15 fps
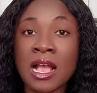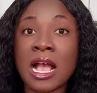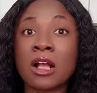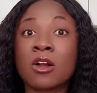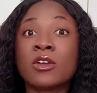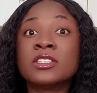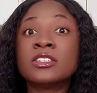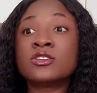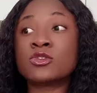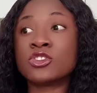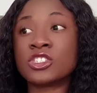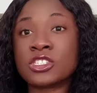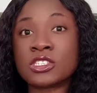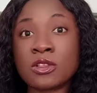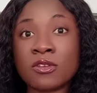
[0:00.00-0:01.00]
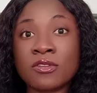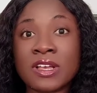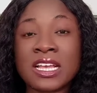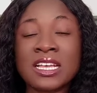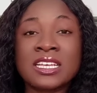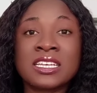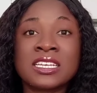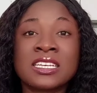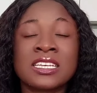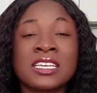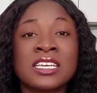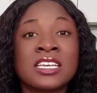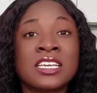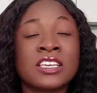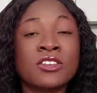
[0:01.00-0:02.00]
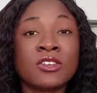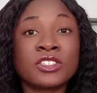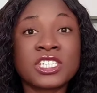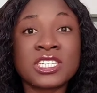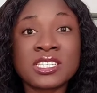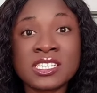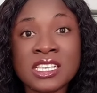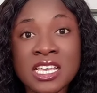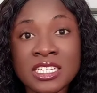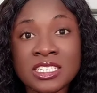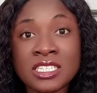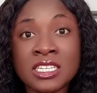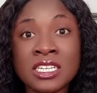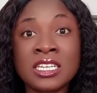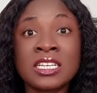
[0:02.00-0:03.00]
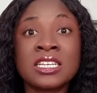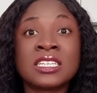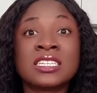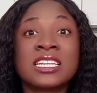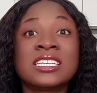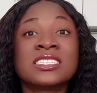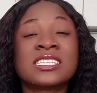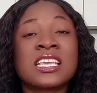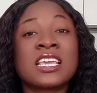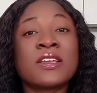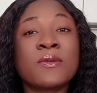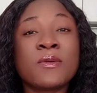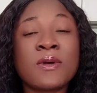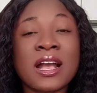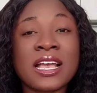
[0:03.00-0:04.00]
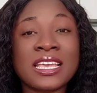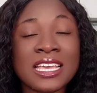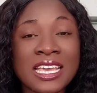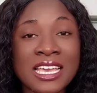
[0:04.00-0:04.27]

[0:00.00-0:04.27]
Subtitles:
According to Gistlover, he or she said that AY,